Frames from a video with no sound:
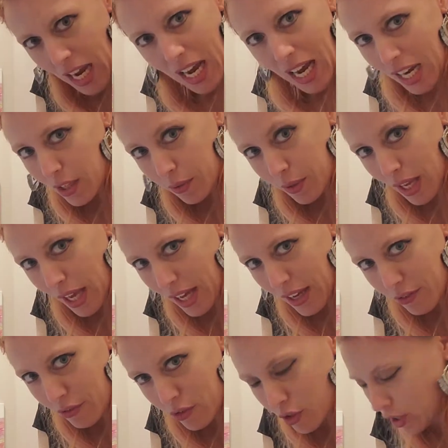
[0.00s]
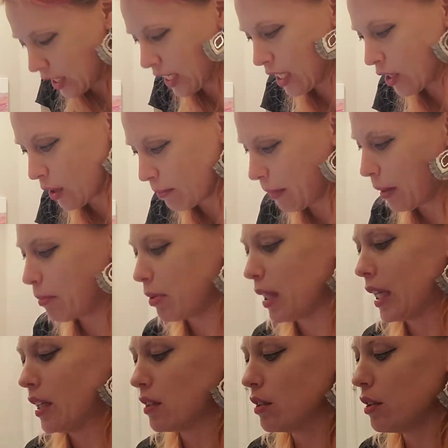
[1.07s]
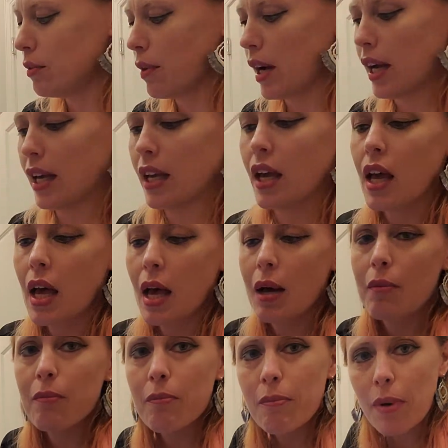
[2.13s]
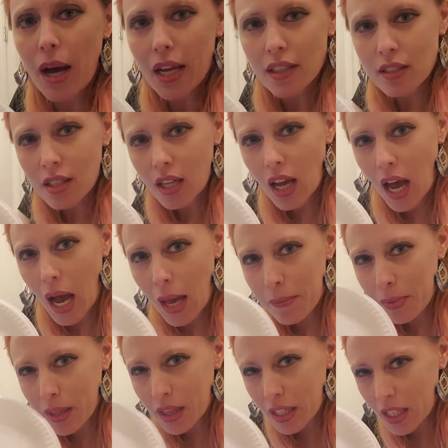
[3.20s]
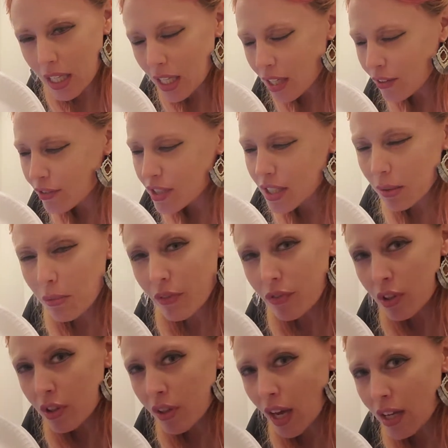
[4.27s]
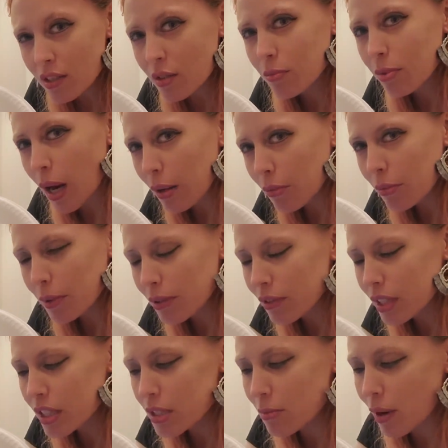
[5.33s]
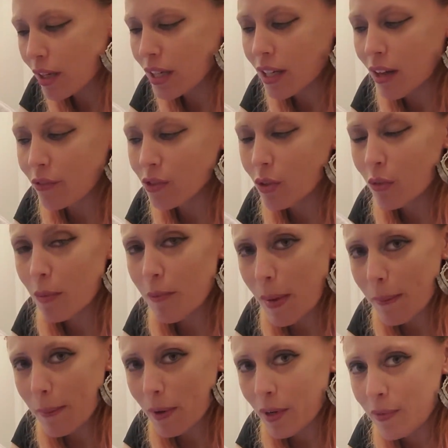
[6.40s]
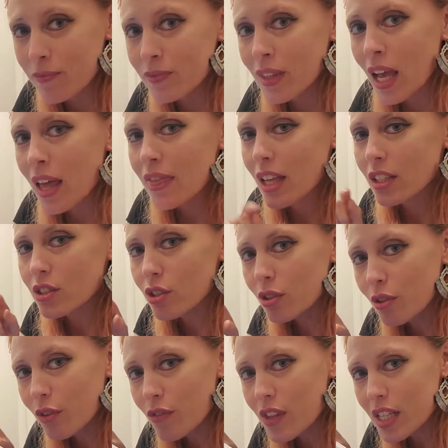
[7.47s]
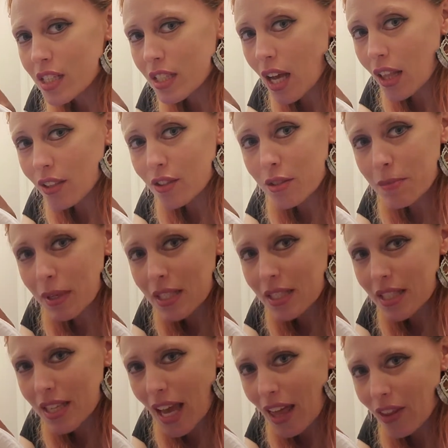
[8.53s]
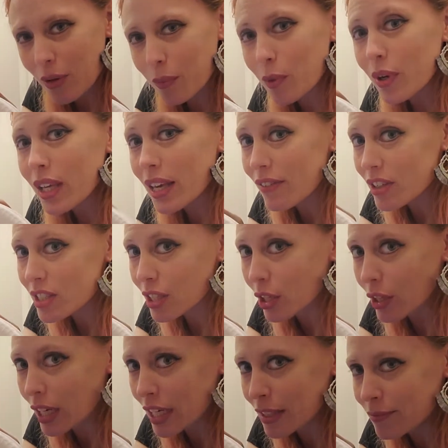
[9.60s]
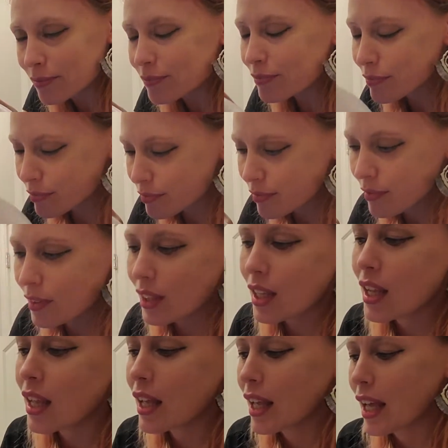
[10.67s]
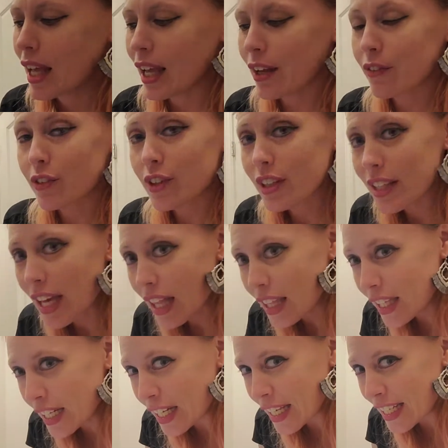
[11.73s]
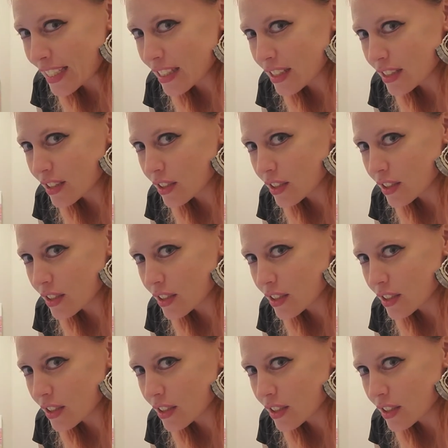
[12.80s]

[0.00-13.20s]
I don't have green on my plate, do I? But I believe some of you guys are probably really smart enough to remember that two of these colors mixed together will give us a green. If you're yelling it,